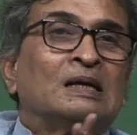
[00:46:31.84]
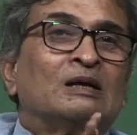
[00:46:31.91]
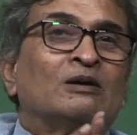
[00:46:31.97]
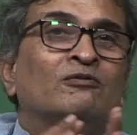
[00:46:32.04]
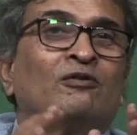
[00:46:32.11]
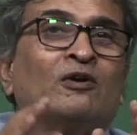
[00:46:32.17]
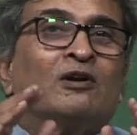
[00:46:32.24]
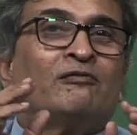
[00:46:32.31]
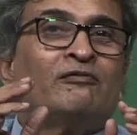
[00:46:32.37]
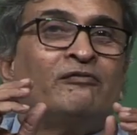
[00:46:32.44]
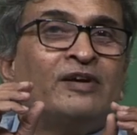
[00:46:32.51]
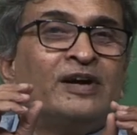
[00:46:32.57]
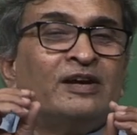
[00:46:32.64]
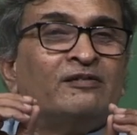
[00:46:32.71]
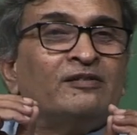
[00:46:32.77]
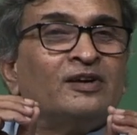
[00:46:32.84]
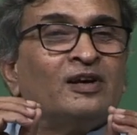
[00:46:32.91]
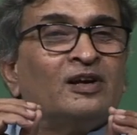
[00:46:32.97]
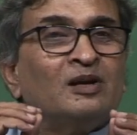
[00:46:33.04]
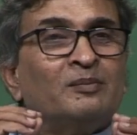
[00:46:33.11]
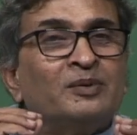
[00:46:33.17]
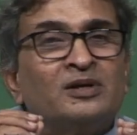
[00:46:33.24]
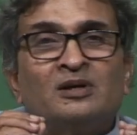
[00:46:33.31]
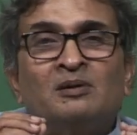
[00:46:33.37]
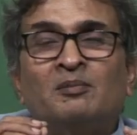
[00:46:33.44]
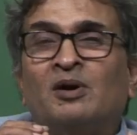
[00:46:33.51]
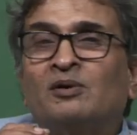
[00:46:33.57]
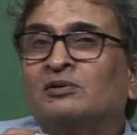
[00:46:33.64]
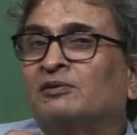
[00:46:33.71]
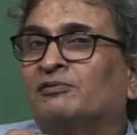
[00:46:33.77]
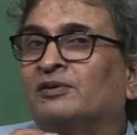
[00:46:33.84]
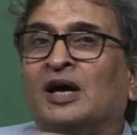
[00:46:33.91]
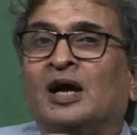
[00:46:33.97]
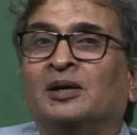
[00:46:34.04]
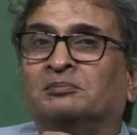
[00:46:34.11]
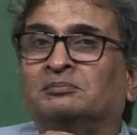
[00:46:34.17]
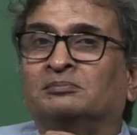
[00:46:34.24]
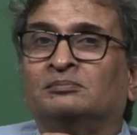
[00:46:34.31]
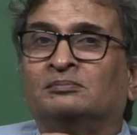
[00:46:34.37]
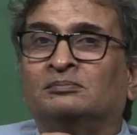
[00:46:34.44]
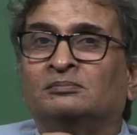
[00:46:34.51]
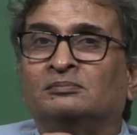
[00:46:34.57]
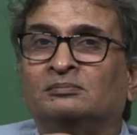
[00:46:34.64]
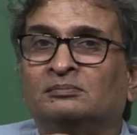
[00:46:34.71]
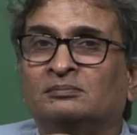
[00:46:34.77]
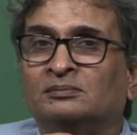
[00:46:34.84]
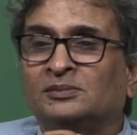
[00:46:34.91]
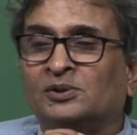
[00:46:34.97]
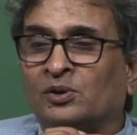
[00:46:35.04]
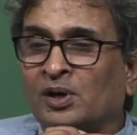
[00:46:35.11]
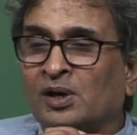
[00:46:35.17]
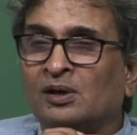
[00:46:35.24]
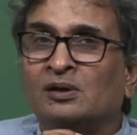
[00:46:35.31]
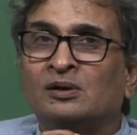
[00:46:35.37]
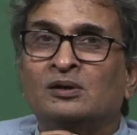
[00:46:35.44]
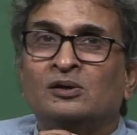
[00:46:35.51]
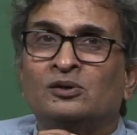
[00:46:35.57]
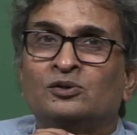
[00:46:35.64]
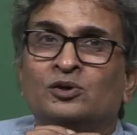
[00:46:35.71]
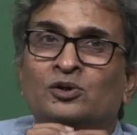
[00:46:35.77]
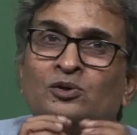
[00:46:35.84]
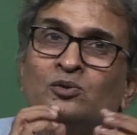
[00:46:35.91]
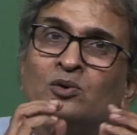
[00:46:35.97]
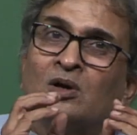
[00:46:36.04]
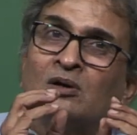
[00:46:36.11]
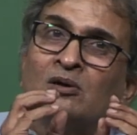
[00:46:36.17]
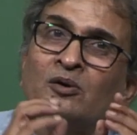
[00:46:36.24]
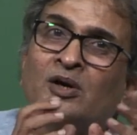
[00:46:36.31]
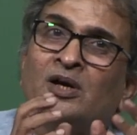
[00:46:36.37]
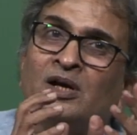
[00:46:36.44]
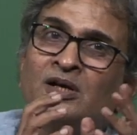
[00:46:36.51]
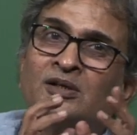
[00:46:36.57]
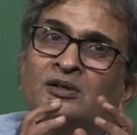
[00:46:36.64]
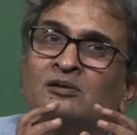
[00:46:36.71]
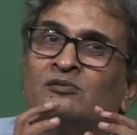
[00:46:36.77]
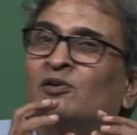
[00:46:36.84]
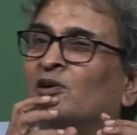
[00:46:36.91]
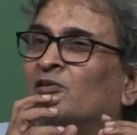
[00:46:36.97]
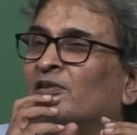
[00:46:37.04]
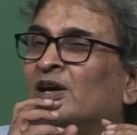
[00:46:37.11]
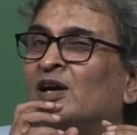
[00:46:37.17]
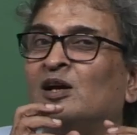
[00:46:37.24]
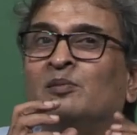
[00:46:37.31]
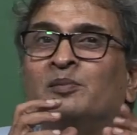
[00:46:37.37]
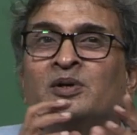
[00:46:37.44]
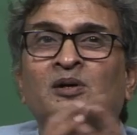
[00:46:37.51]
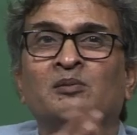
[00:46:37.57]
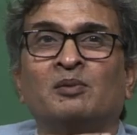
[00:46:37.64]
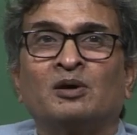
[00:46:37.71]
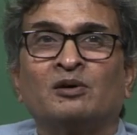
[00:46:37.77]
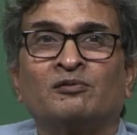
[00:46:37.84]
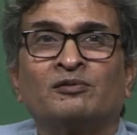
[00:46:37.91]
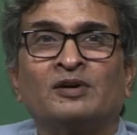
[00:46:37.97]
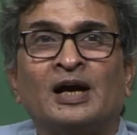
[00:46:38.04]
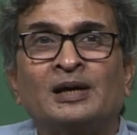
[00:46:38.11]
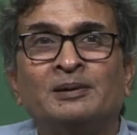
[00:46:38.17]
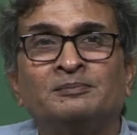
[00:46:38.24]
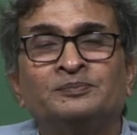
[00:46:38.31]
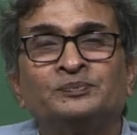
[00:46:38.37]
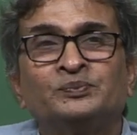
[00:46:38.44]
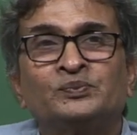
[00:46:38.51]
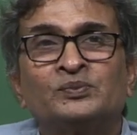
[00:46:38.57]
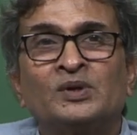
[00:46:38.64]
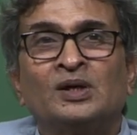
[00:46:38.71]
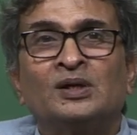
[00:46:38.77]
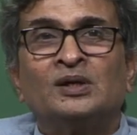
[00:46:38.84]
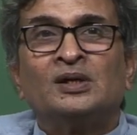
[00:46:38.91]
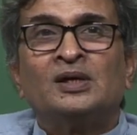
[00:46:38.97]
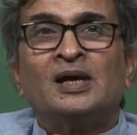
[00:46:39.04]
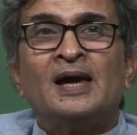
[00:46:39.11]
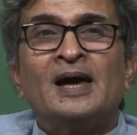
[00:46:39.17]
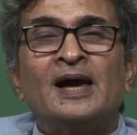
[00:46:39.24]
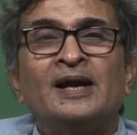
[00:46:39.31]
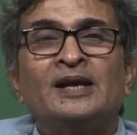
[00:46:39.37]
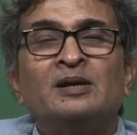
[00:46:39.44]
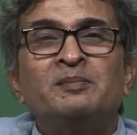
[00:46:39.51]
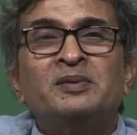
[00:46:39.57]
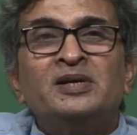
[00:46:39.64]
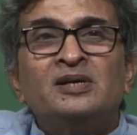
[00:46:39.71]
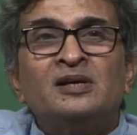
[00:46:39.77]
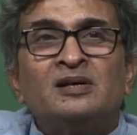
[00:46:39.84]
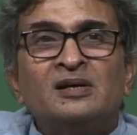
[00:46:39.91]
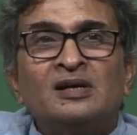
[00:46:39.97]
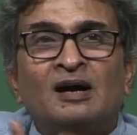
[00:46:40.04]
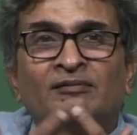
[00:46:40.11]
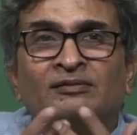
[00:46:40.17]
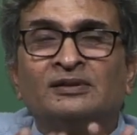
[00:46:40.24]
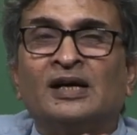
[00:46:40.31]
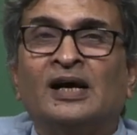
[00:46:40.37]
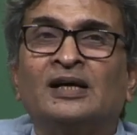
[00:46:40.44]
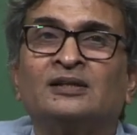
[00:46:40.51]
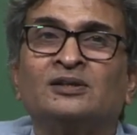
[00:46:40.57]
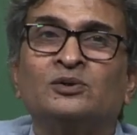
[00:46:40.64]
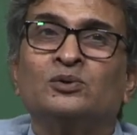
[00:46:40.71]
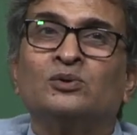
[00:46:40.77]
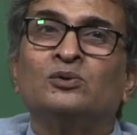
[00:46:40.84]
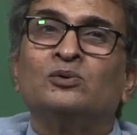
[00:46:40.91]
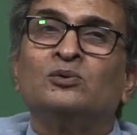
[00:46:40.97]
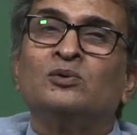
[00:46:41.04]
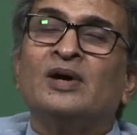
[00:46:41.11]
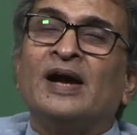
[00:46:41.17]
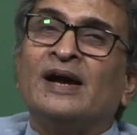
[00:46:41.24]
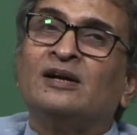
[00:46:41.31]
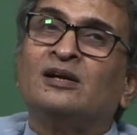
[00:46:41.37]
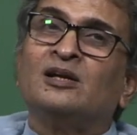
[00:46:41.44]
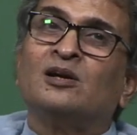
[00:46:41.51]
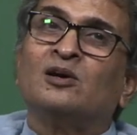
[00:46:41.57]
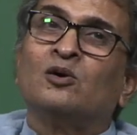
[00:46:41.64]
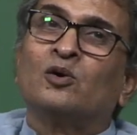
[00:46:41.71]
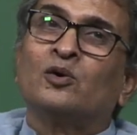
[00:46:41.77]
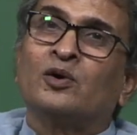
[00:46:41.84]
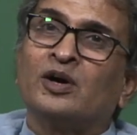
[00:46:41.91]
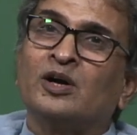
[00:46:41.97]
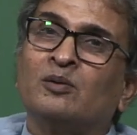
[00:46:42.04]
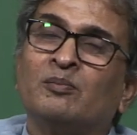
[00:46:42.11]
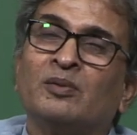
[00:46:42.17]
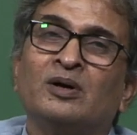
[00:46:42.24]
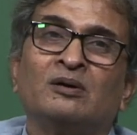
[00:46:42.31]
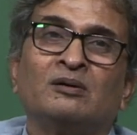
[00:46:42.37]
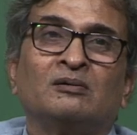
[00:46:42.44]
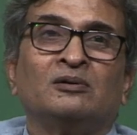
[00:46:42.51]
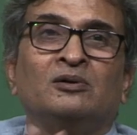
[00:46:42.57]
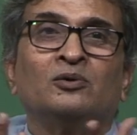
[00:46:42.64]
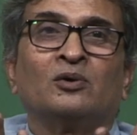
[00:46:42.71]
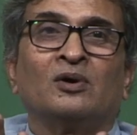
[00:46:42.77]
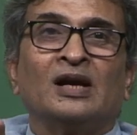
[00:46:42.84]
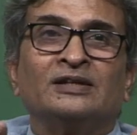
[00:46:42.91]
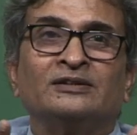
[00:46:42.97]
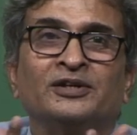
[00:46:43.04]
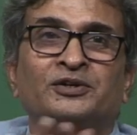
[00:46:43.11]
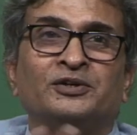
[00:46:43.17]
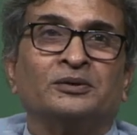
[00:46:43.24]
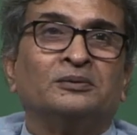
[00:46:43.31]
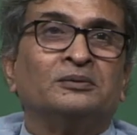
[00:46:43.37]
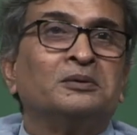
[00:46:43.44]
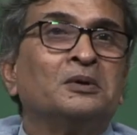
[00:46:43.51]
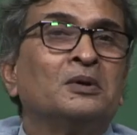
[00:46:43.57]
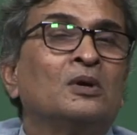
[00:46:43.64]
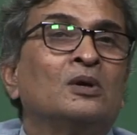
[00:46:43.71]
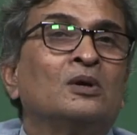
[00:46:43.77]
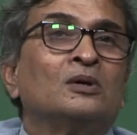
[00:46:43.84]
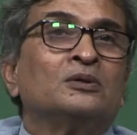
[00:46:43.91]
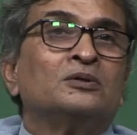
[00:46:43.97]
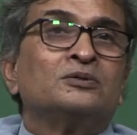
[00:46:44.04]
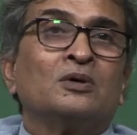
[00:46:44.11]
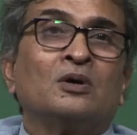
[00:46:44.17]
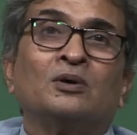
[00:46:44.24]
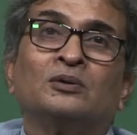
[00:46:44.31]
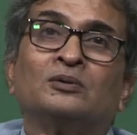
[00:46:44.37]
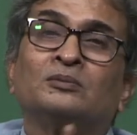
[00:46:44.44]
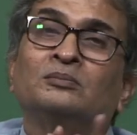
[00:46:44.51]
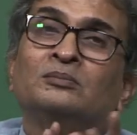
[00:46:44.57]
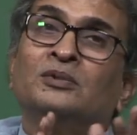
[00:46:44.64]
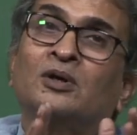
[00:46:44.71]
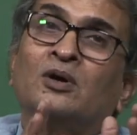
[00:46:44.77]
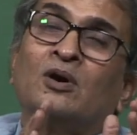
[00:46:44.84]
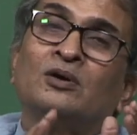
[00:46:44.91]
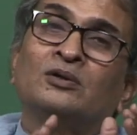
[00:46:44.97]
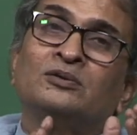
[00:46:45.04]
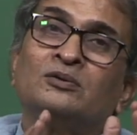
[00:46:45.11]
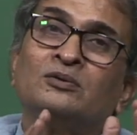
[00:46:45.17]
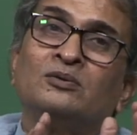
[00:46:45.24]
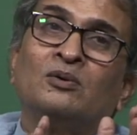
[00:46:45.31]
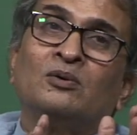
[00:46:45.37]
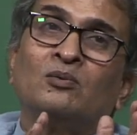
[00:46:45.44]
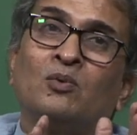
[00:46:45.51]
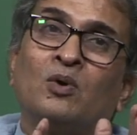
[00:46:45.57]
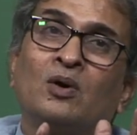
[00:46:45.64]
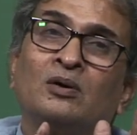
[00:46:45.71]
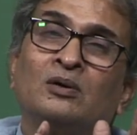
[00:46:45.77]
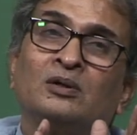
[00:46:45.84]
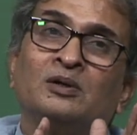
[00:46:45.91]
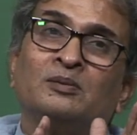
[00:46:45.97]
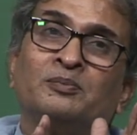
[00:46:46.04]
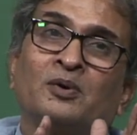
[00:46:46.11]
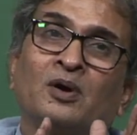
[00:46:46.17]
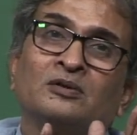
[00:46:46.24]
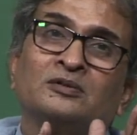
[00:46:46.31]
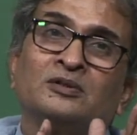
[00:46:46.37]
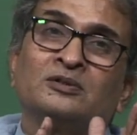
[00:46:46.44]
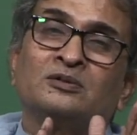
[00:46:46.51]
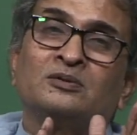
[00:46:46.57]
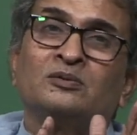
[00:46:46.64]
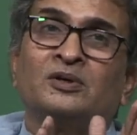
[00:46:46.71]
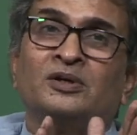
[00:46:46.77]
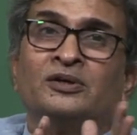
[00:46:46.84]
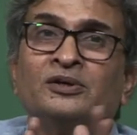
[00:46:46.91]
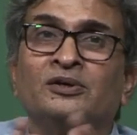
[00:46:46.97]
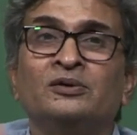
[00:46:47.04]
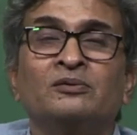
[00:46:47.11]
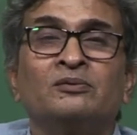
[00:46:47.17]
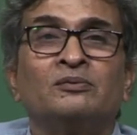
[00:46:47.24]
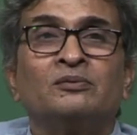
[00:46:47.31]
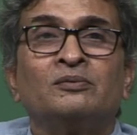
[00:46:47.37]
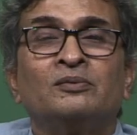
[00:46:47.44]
for a very very limited amount of time. Okay? So, you do a chlorination for a very limited amount of time and immediately after that you do anti antichlor treatment neutralization. So, because you do not want the process to continue